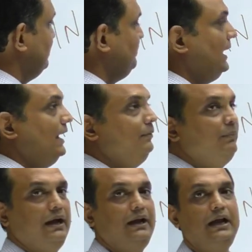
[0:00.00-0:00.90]

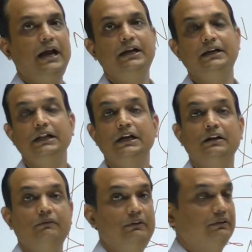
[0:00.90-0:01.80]
supplied by
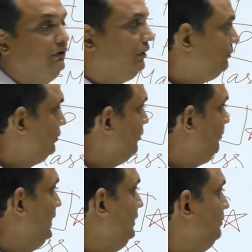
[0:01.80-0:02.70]
anterior division of
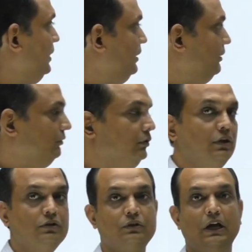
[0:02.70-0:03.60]
mandibular nerve.
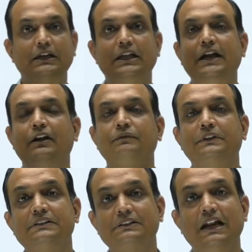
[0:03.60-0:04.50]
So at the end
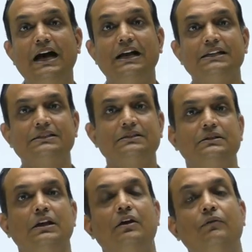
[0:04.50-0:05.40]
of this class,
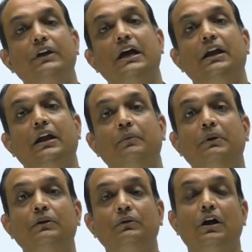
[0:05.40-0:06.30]
we are
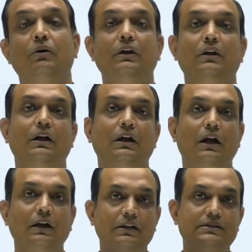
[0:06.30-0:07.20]
able to now
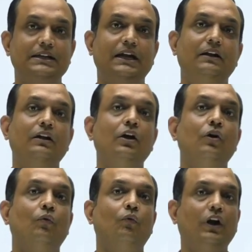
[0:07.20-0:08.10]
understand
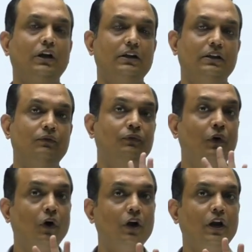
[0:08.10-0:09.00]
what are the
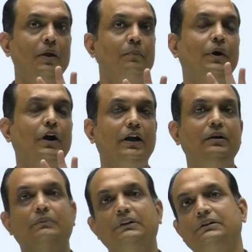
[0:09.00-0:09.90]
four
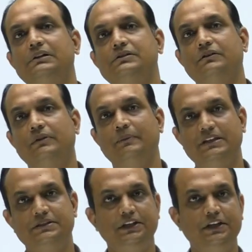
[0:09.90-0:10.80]
important muscles of the
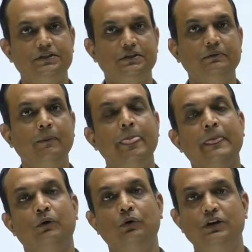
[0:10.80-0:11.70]
mastication?
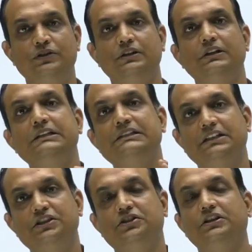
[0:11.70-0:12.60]
Origin,
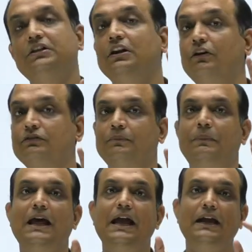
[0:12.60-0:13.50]
insertion, nerve
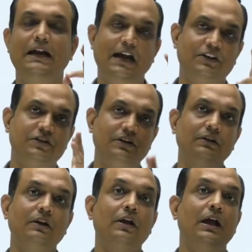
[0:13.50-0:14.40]
supply and action.